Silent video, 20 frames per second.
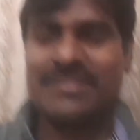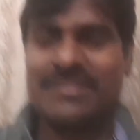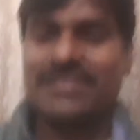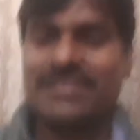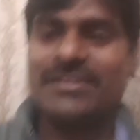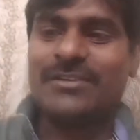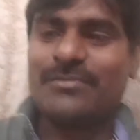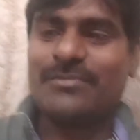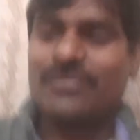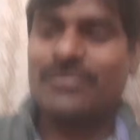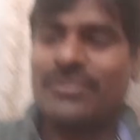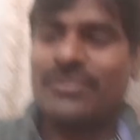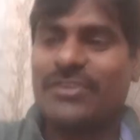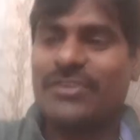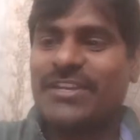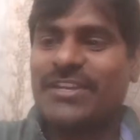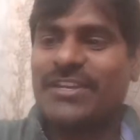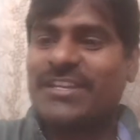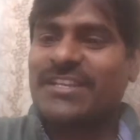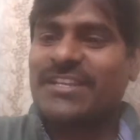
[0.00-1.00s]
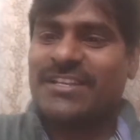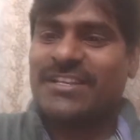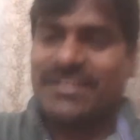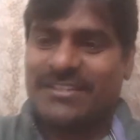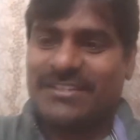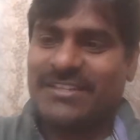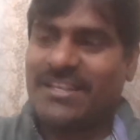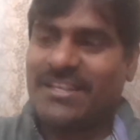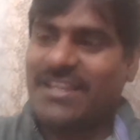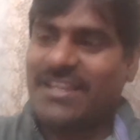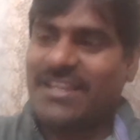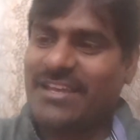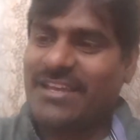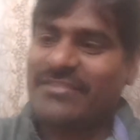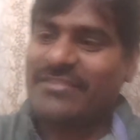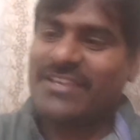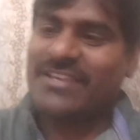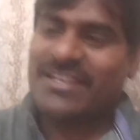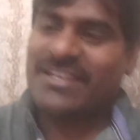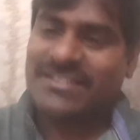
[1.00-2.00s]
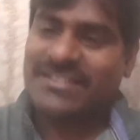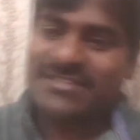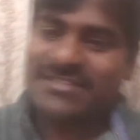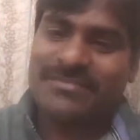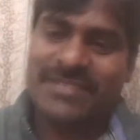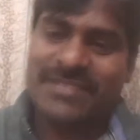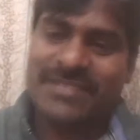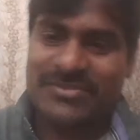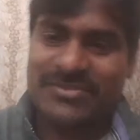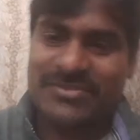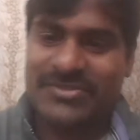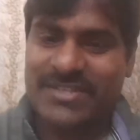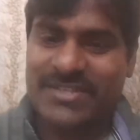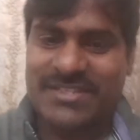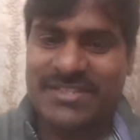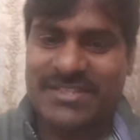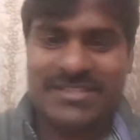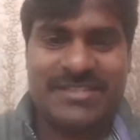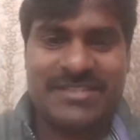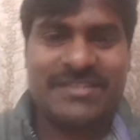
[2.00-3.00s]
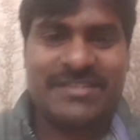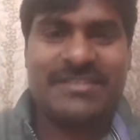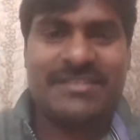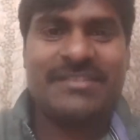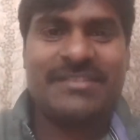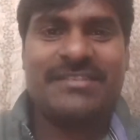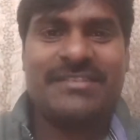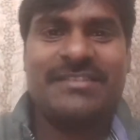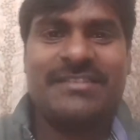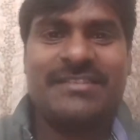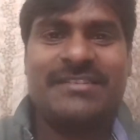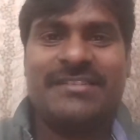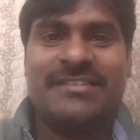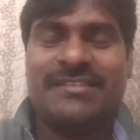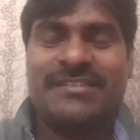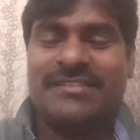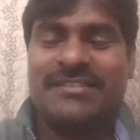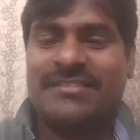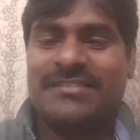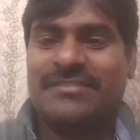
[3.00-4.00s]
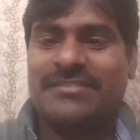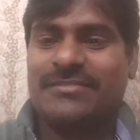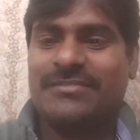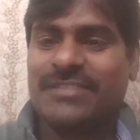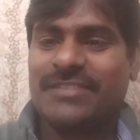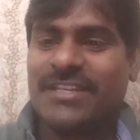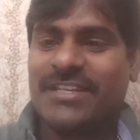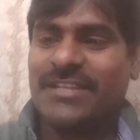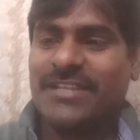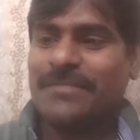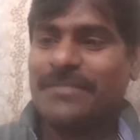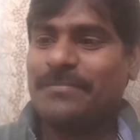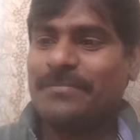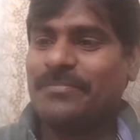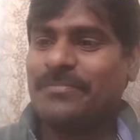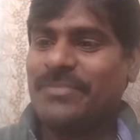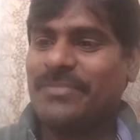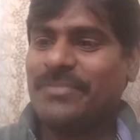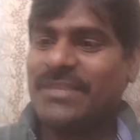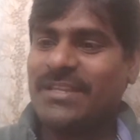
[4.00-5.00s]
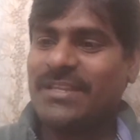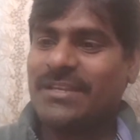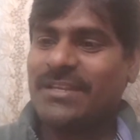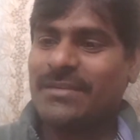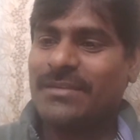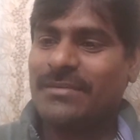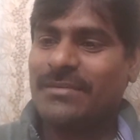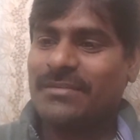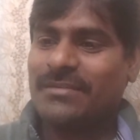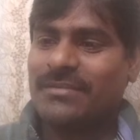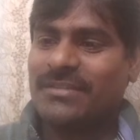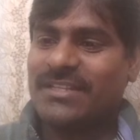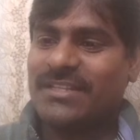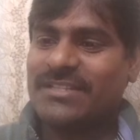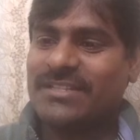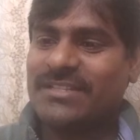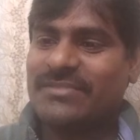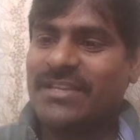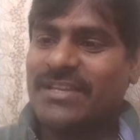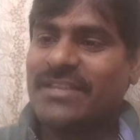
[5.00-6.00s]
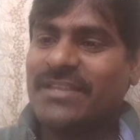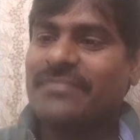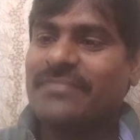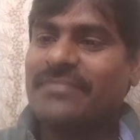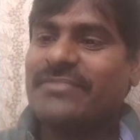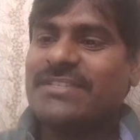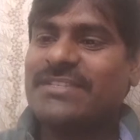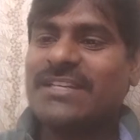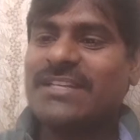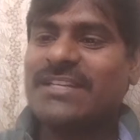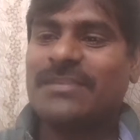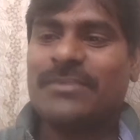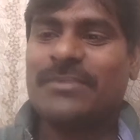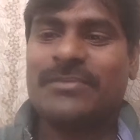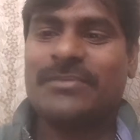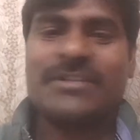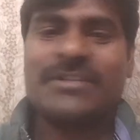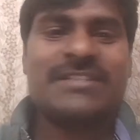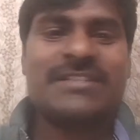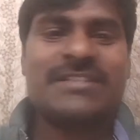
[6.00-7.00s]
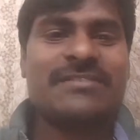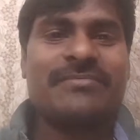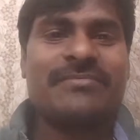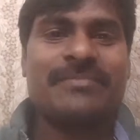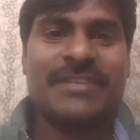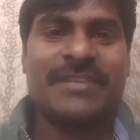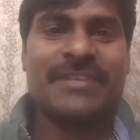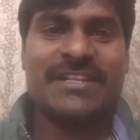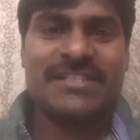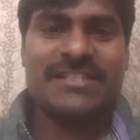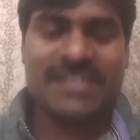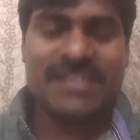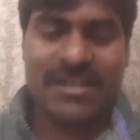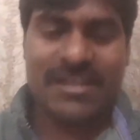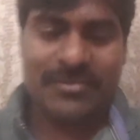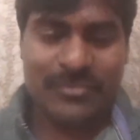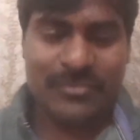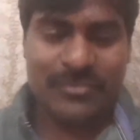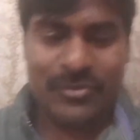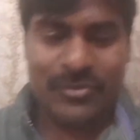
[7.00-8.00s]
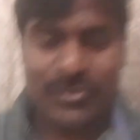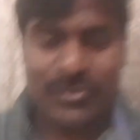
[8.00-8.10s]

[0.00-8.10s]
morning they are having exam, my students. Okay, that is why physical properties of metals I am going